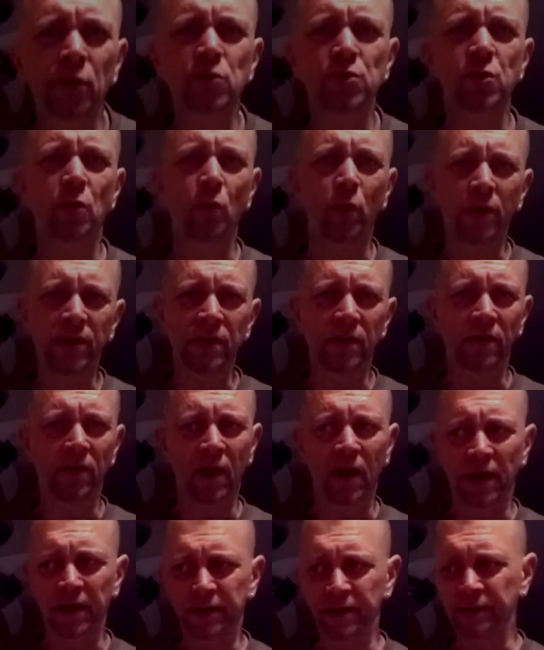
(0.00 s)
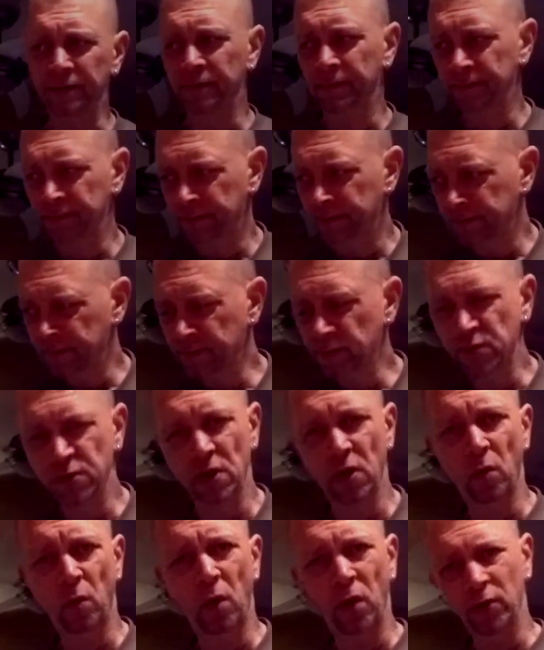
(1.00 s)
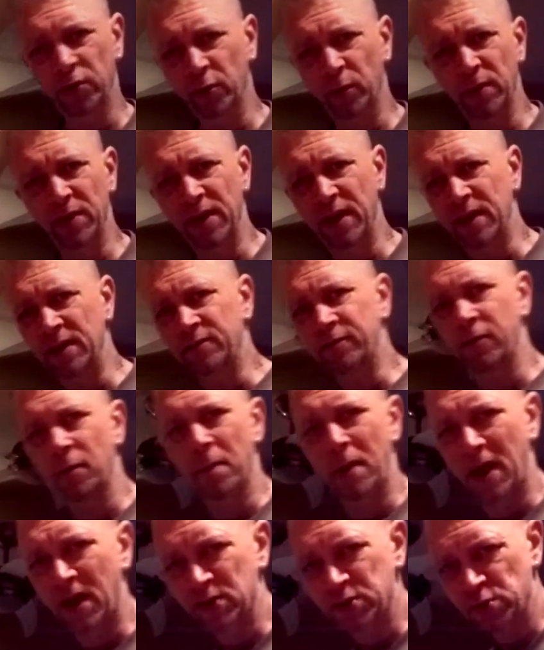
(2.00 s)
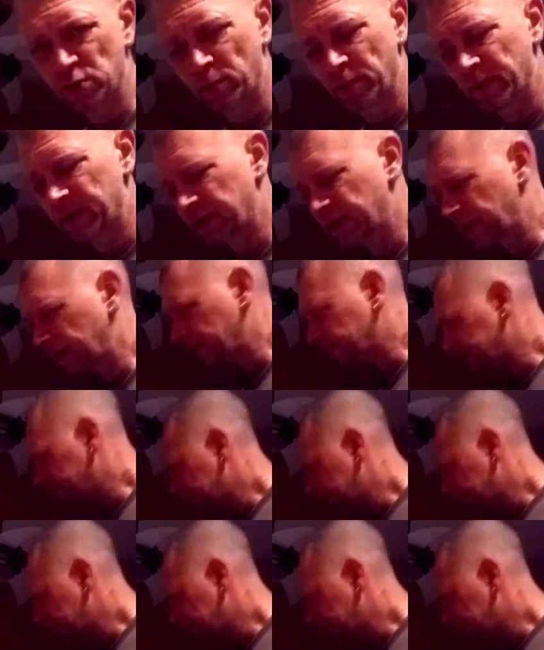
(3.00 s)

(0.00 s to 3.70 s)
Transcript: some winter riding, so what do we need from our summer gear?